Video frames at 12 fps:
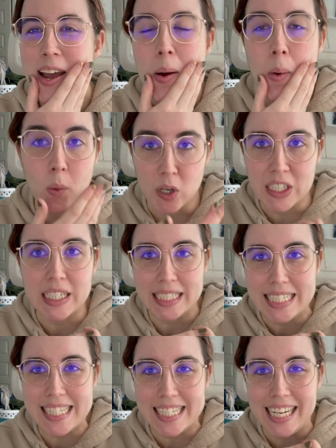we're
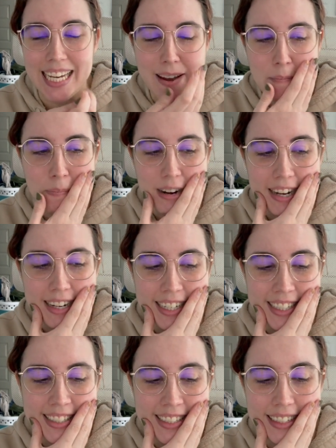gonna see.
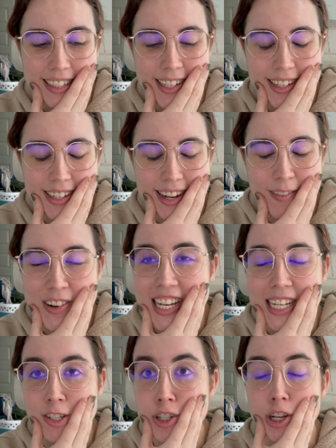But I want to
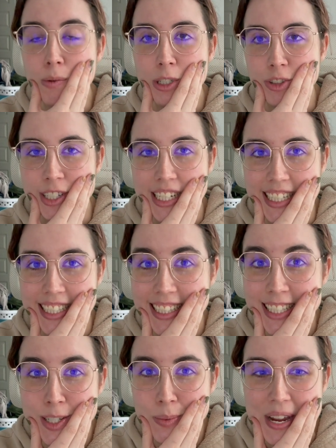get so much reading done
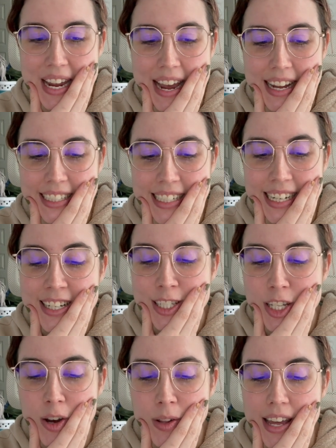this weekend,
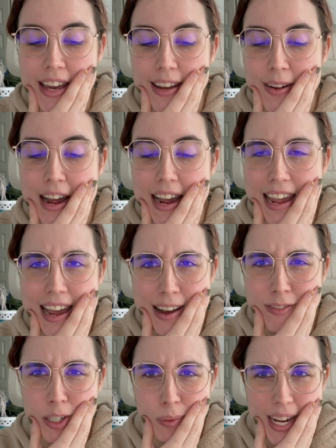so like I
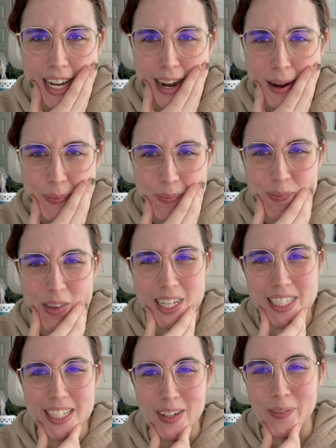have to wake up.
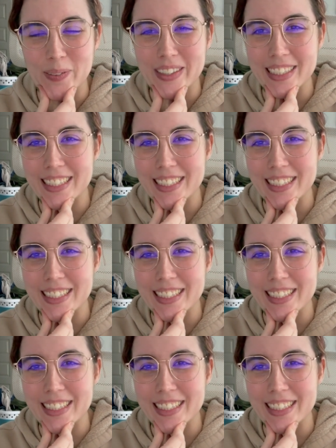So we'll